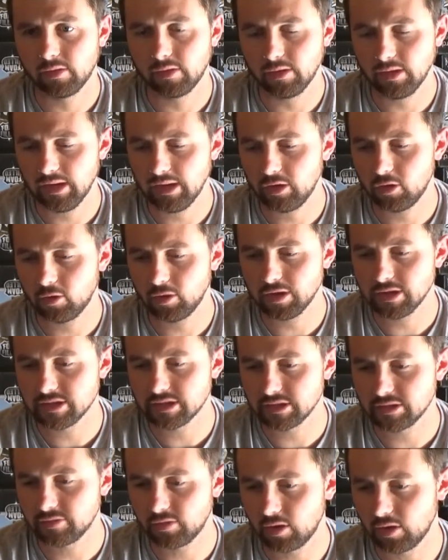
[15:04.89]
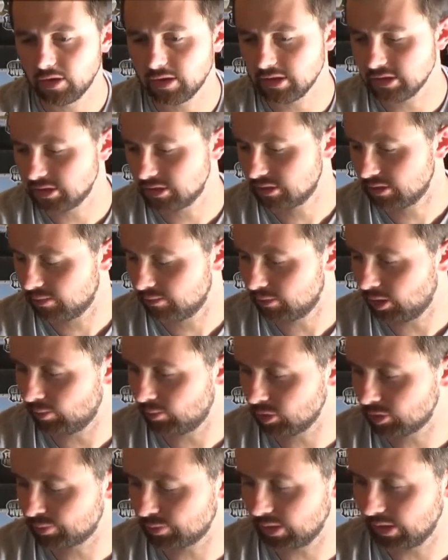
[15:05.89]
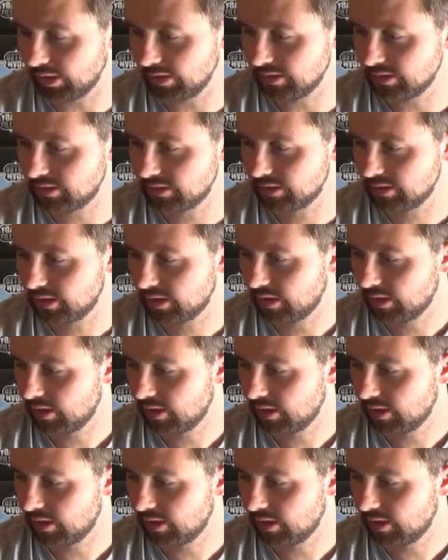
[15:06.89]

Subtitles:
decoys as far as mobile spreads,